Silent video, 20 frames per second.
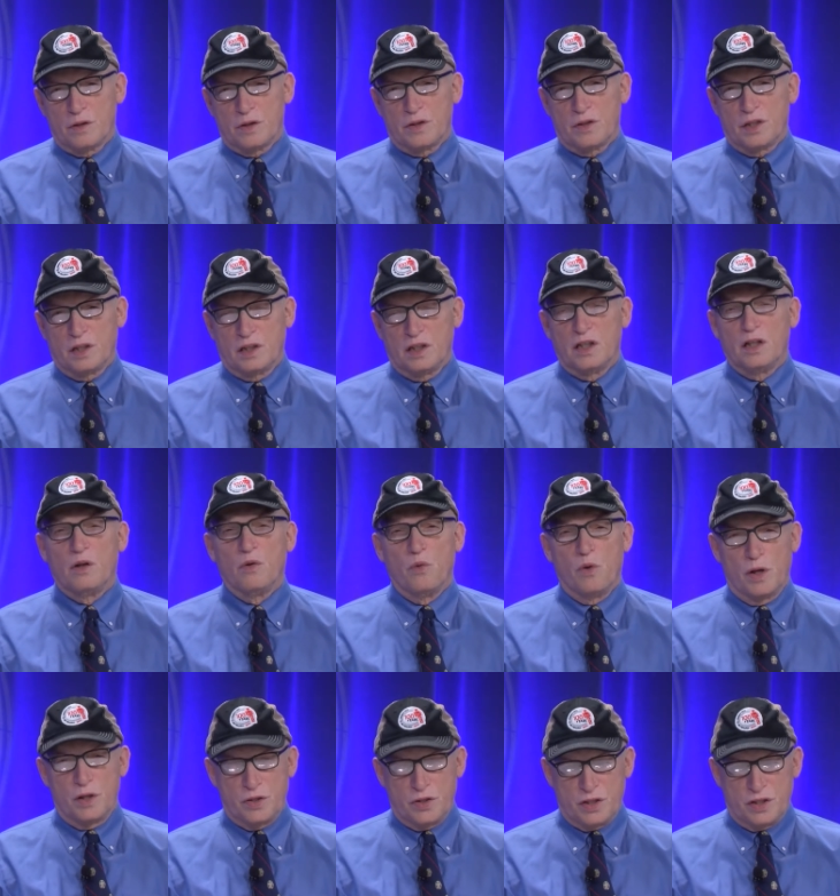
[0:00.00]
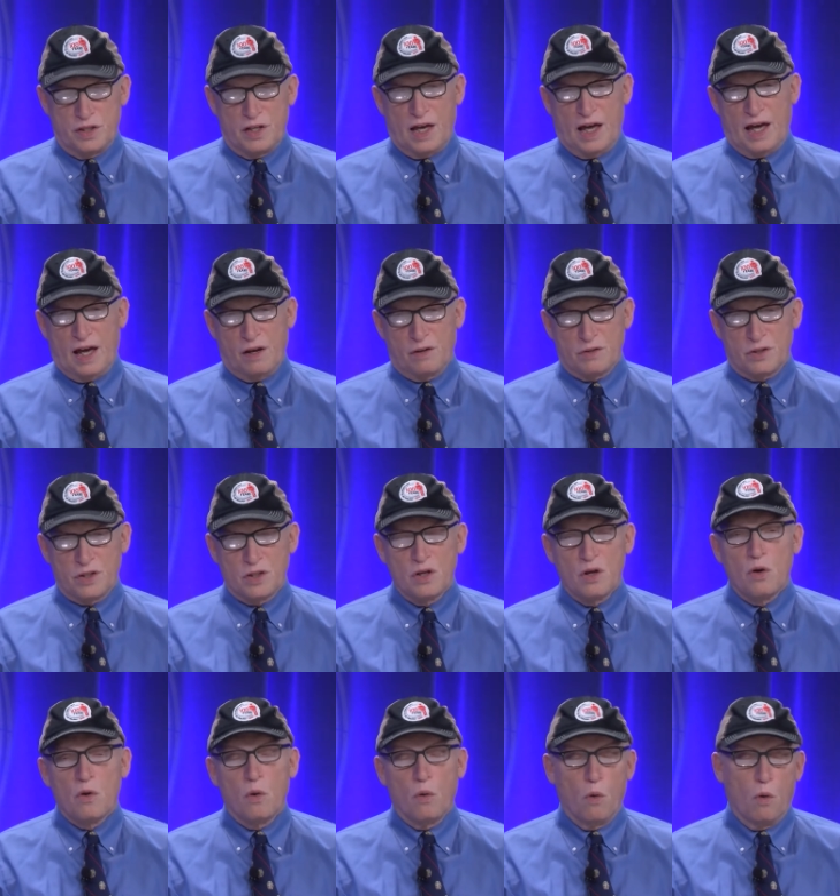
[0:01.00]
the little ones in the house
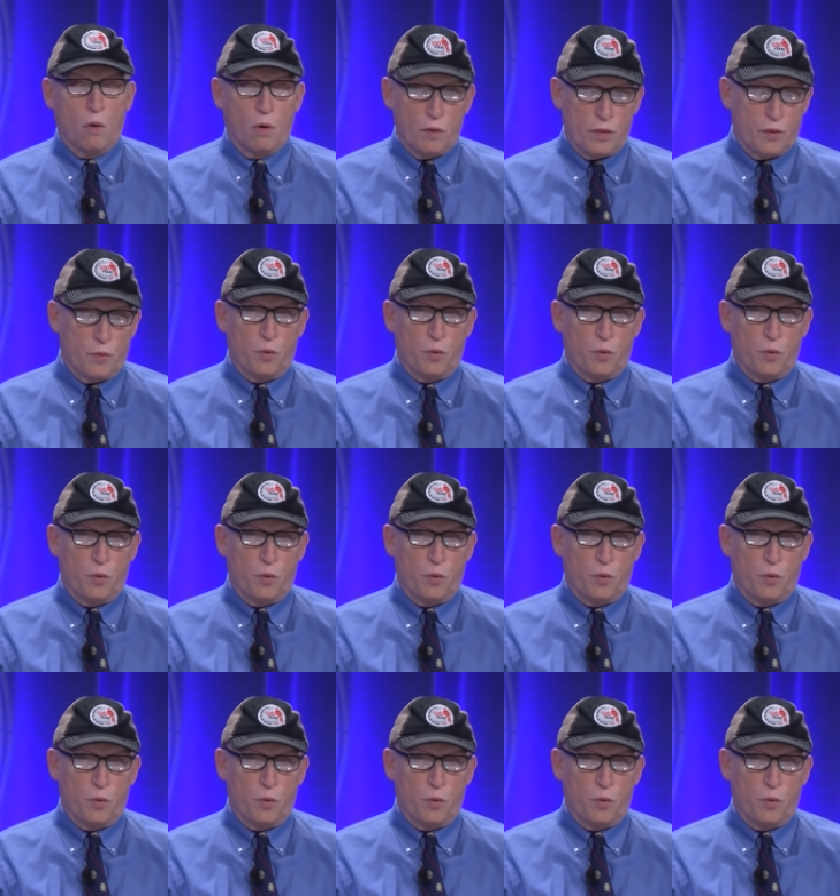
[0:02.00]
or the